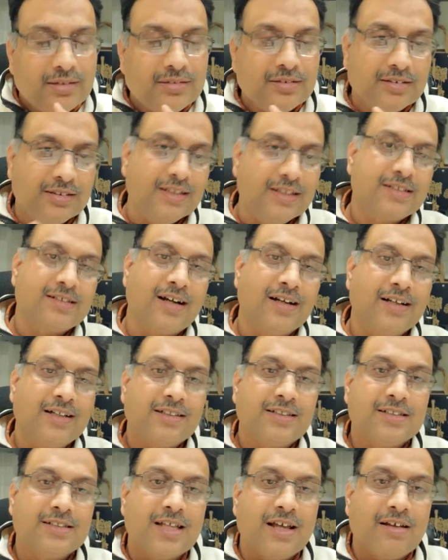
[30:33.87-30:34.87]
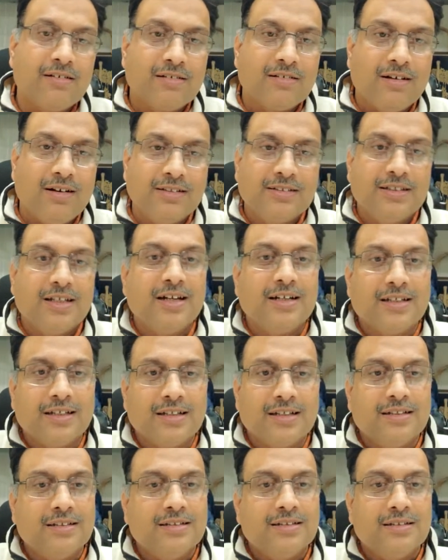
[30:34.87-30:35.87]
these conditions are
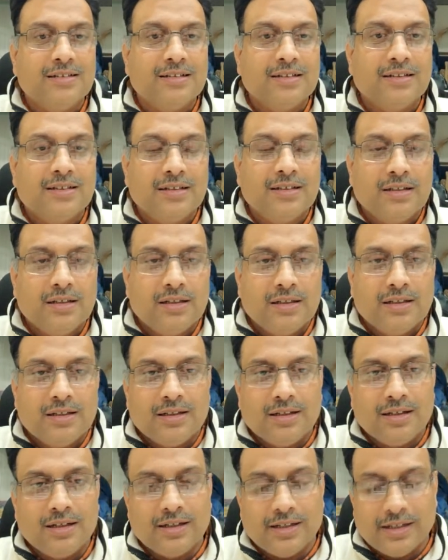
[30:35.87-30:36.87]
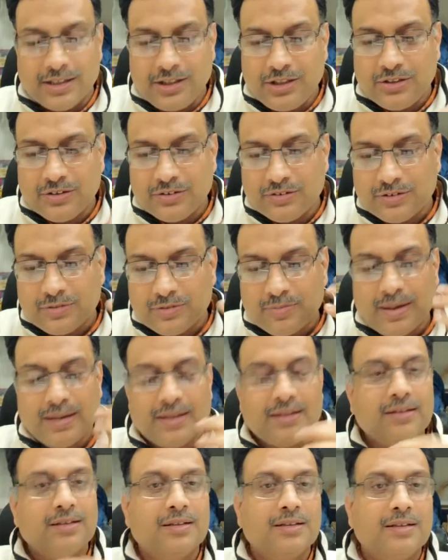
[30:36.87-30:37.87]
congenital issues,
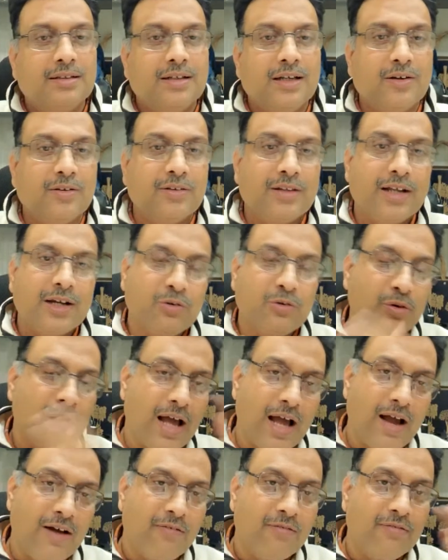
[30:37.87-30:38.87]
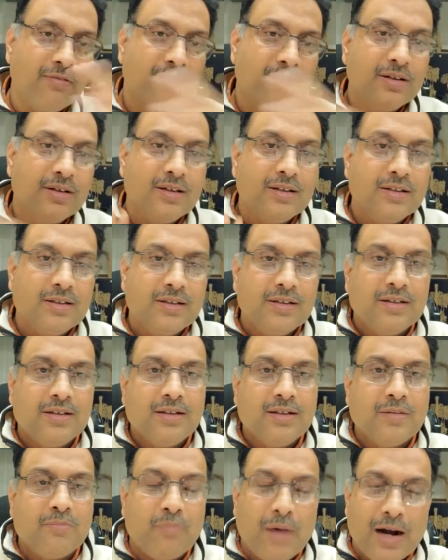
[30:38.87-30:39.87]
but that would have
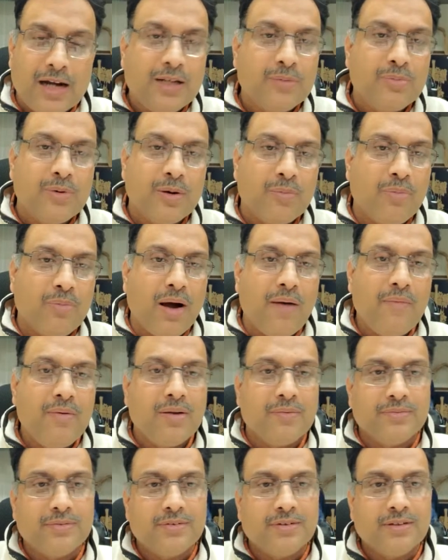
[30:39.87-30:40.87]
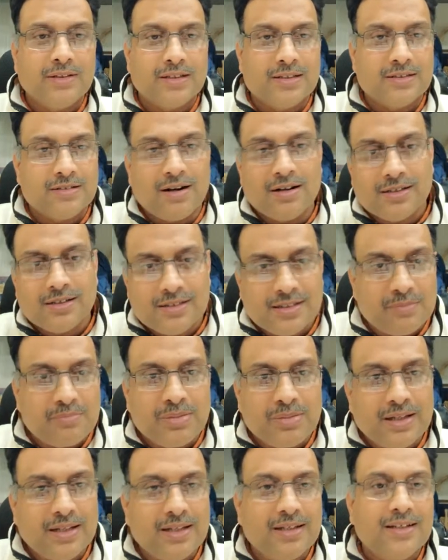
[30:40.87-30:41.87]
multiple problems. It is not
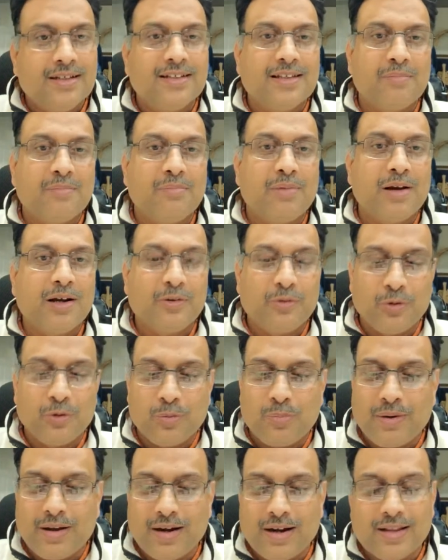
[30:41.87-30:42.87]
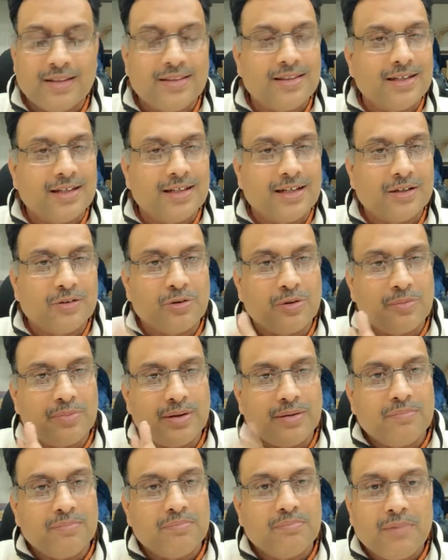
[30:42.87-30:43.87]
simply the blood group or anything. It could
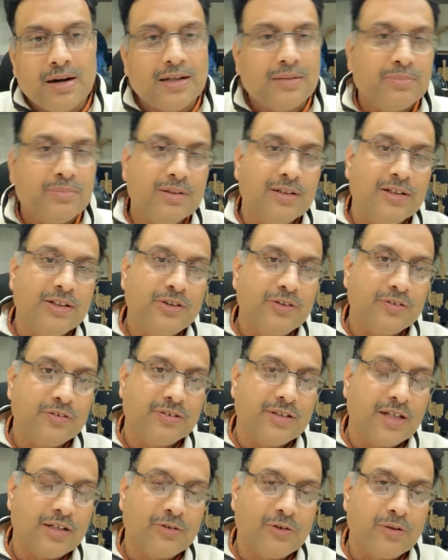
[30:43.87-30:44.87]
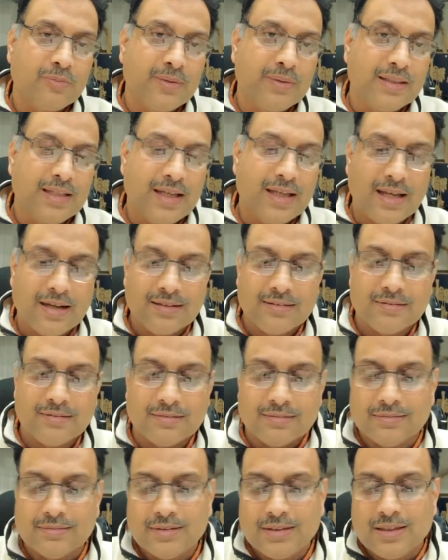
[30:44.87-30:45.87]
be multiple issues that could be there.
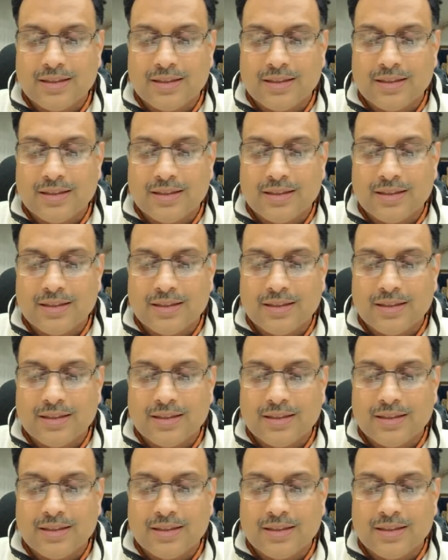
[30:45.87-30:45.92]
So